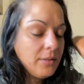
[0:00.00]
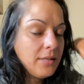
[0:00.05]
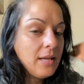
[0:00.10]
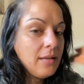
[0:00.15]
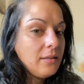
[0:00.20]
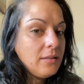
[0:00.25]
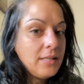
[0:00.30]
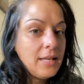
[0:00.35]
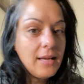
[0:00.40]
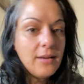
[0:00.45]

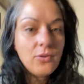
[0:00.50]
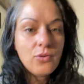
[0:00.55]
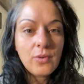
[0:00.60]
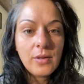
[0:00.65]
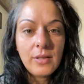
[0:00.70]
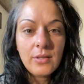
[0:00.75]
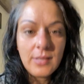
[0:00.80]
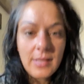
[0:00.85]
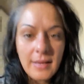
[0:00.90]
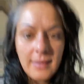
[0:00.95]

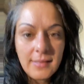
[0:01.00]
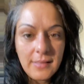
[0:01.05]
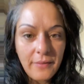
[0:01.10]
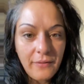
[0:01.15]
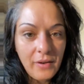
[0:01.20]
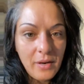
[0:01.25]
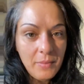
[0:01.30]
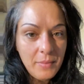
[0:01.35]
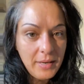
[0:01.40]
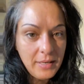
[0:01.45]
Tantric sex, if
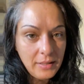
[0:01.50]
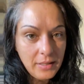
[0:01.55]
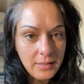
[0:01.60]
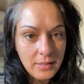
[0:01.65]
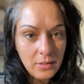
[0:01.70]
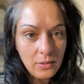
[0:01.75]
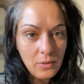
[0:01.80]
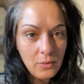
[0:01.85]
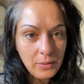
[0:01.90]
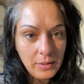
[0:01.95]
anybody
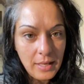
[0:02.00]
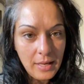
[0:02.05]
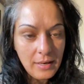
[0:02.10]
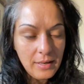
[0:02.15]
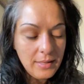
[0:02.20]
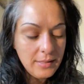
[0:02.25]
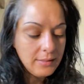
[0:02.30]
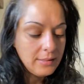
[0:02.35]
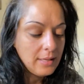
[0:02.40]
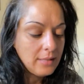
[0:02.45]
doesn't know what that
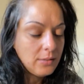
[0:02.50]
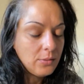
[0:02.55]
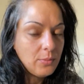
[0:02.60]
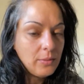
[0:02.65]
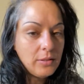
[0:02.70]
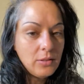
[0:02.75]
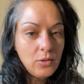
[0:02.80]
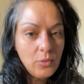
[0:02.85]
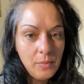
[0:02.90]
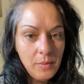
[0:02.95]
is, that's
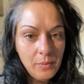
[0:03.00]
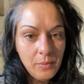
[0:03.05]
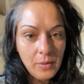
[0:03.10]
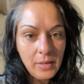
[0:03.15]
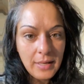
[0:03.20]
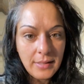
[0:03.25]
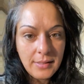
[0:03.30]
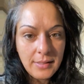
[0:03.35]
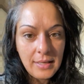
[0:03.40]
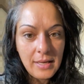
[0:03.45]
when two people
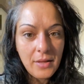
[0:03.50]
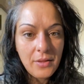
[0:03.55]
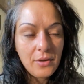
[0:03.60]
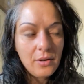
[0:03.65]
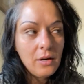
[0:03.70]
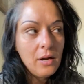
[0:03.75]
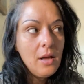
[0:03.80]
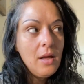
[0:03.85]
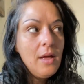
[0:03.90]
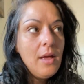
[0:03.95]
get together
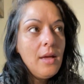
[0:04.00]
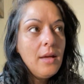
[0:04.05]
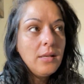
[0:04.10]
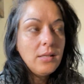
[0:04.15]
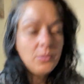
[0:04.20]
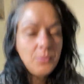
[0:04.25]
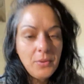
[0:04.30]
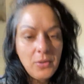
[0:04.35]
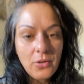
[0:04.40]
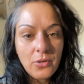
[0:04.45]

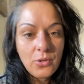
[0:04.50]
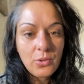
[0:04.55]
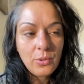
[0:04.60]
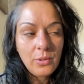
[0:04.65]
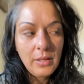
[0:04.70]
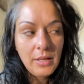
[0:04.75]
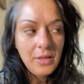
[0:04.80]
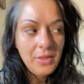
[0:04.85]
spiritually.